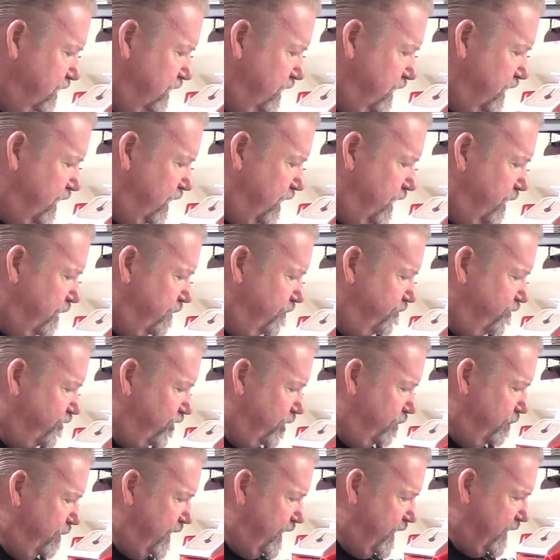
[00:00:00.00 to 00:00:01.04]
from
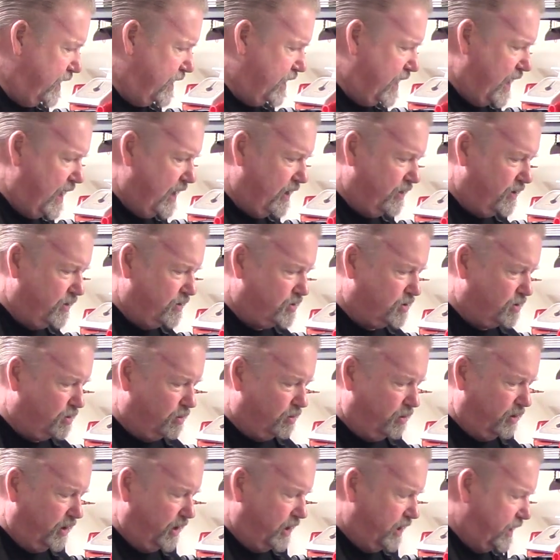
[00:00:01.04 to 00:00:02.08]
8K. These are
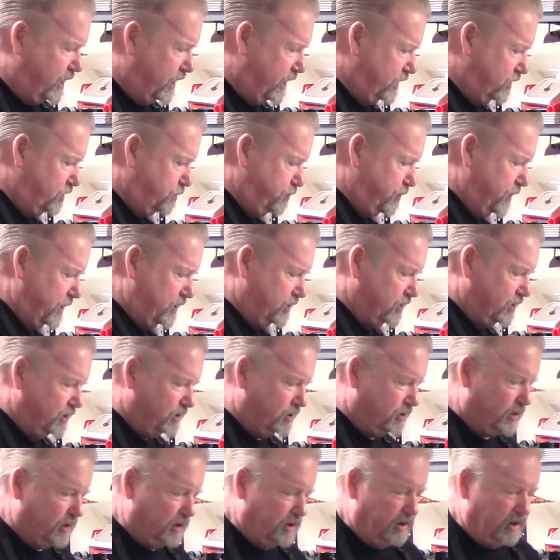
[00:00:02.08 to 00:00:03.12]
really nice
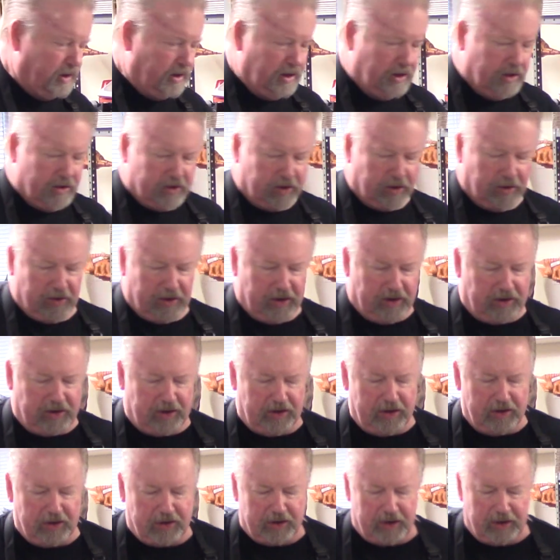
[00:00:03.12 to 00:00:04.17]
pieces. So this
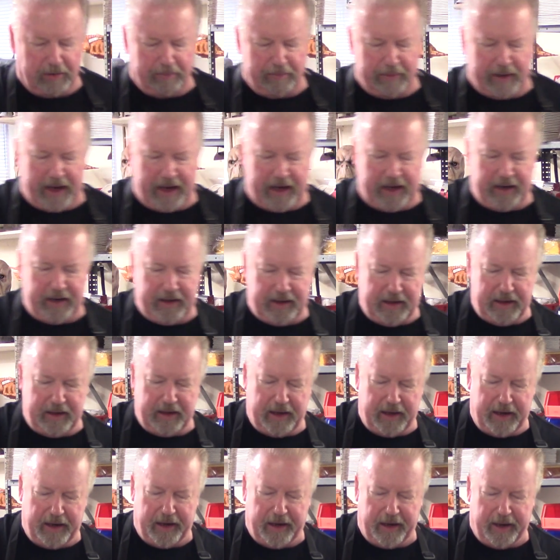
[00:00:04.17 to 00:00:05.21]
is the main
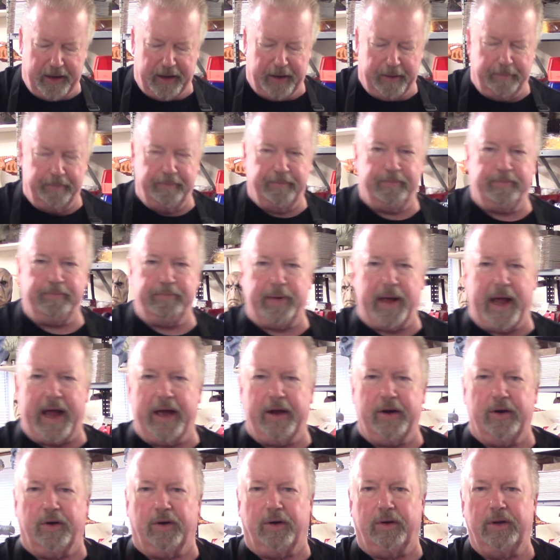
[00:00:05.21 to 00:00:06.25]

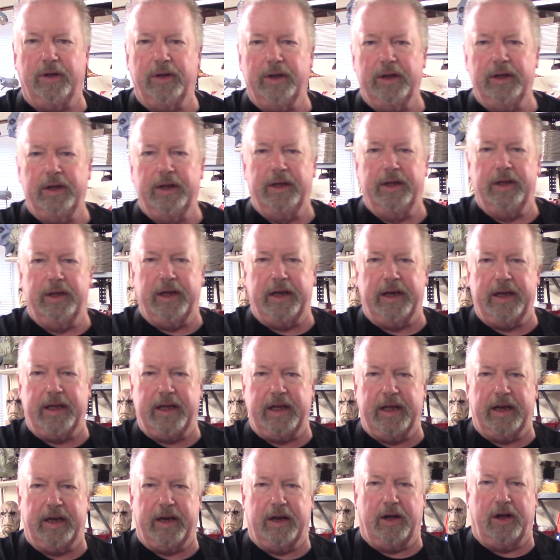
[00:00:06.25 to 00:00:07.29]
panel. And
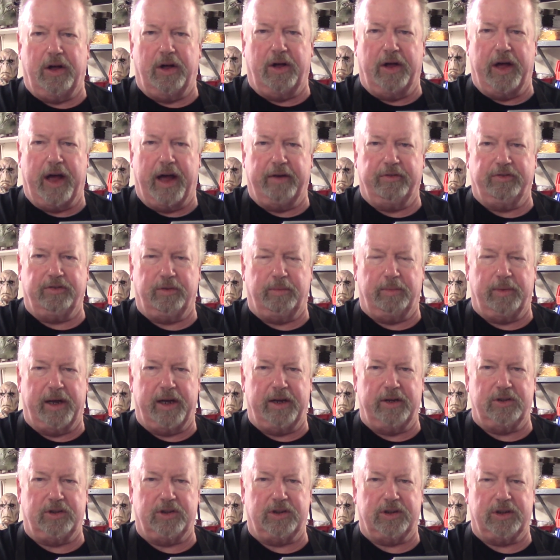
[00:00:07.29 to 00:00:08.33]
again, I'll have some
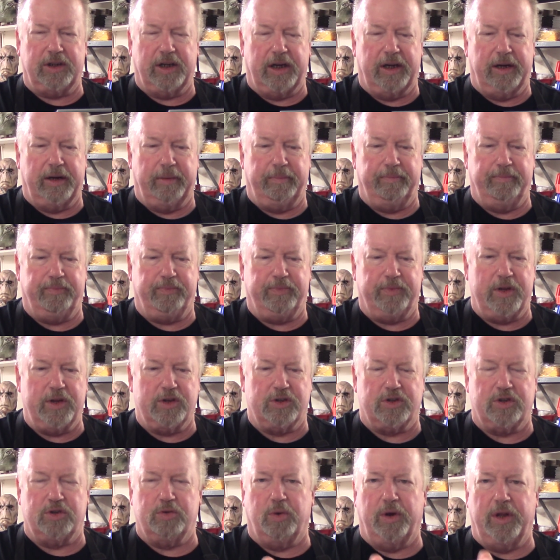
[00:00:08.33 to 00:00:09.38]
nice, this
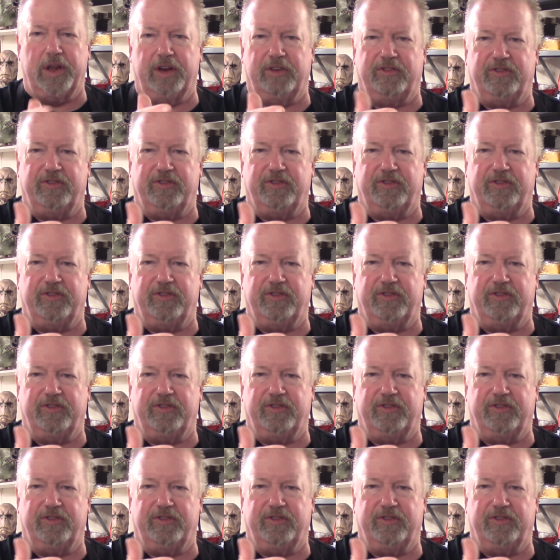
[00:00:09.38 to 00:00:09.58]
is the one that